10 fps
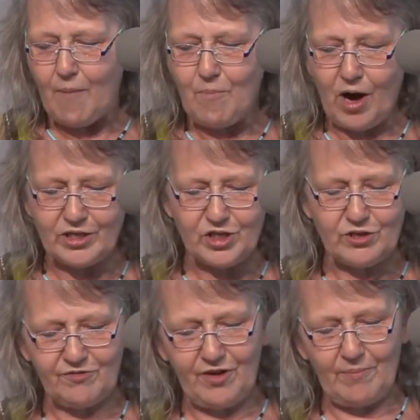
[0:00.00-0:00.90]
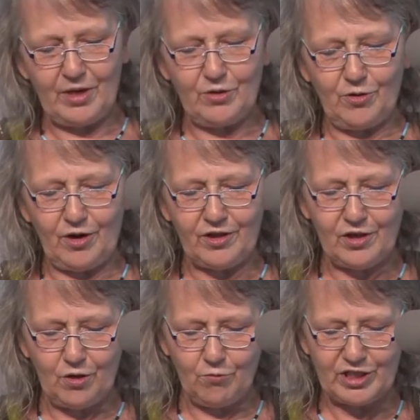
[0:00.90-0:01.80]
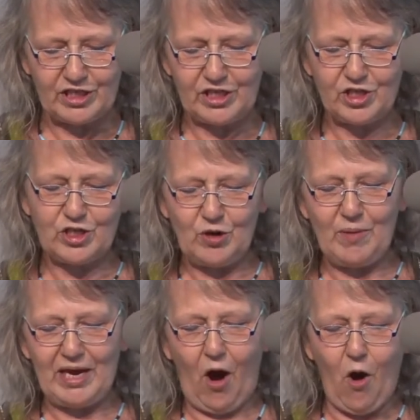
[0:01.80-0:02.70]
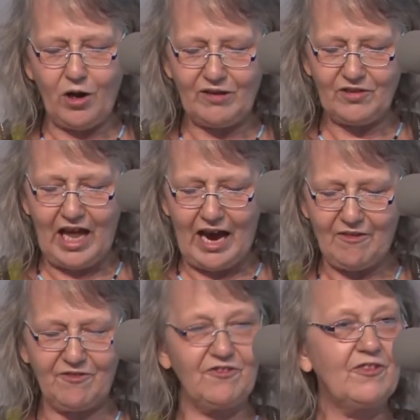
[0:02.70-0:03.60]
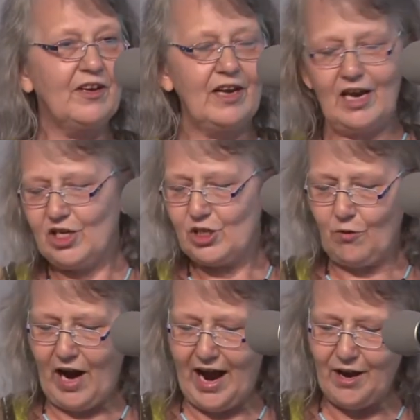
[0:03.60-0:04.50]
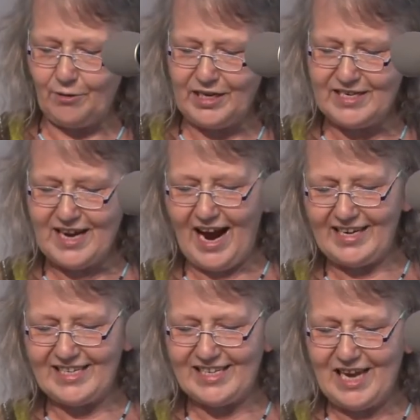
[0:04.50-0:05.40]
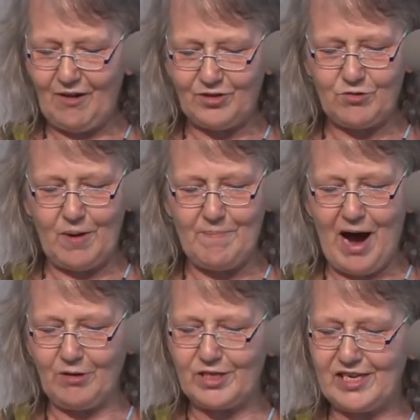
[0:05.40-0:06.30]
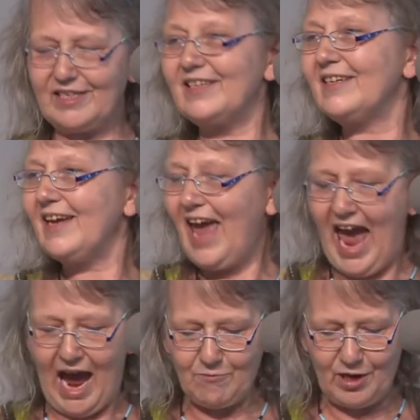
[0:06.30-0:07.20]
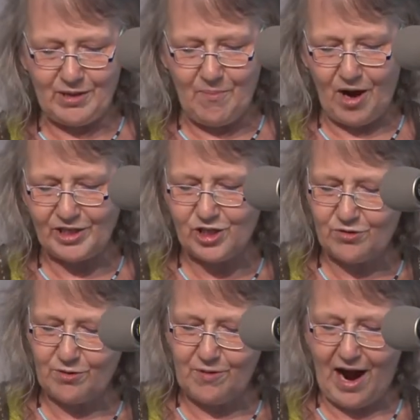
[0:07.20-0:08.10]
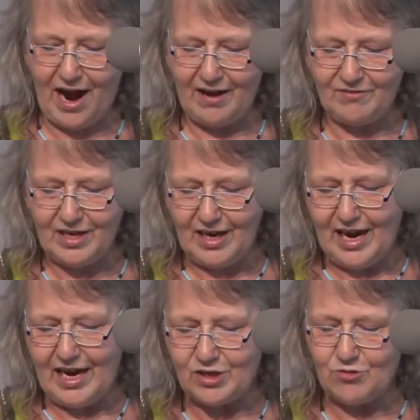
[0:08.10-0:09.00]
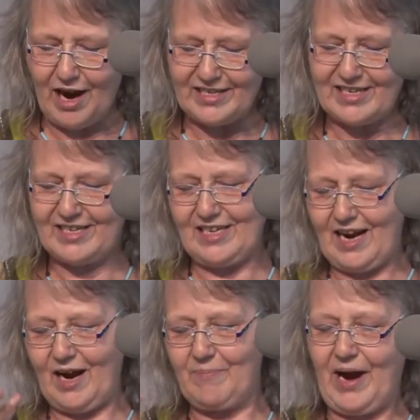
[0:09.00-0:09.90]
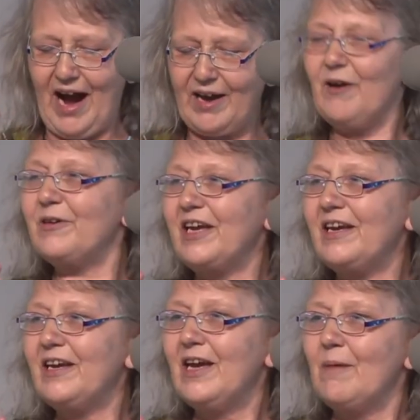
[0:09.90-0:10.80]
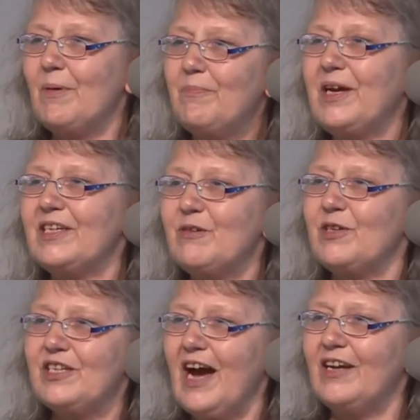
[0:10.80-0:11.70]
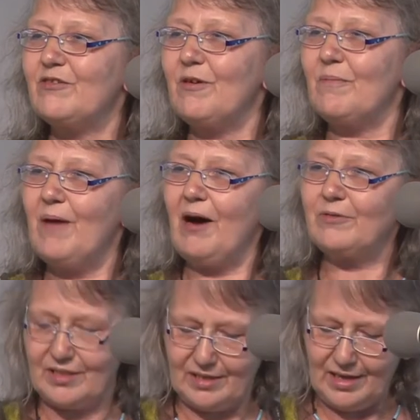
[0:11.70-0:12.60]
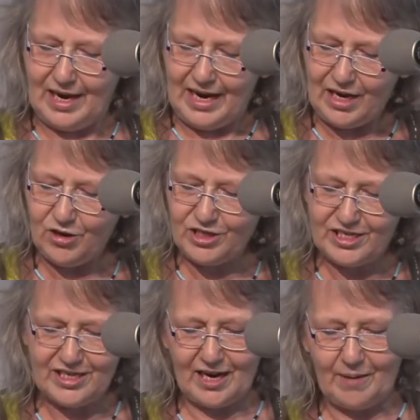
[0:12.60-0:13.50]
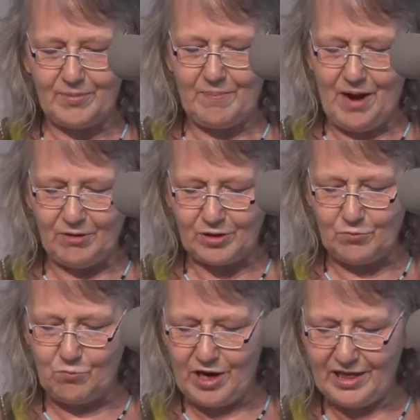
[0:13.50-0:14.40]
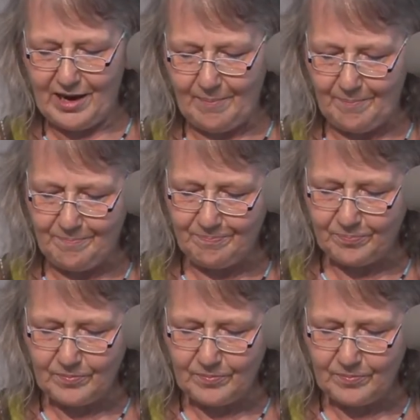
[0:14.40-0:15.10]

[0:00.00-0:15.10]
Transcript: A monster from the north was consuming all of life so Coyote tied itself to a mountain, and when the monster arrived, it tried to suck up Coyote, but because he was tied to a mountain, he couldn't suck up the mountain with him.